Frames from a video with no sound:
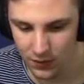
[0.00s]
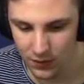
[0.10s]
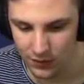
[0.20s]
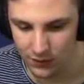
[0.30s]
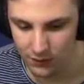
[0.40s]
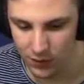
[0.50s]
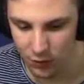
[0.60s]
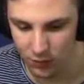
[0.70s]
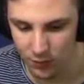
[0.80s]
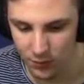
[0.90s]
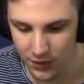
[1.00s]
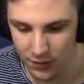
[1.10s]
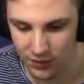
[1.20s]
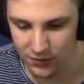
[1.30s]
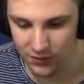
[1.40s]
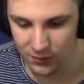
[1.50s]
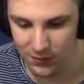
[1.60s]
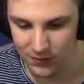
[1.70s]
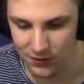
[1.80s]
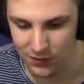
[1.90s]
like development, but I wasn't
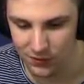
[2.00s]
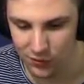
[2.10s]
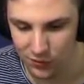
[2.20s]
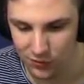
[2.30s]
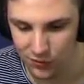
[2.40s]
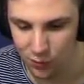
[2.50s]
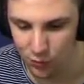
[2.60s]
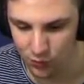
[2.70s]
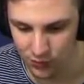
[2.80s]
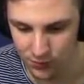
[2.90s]
expecting it so soon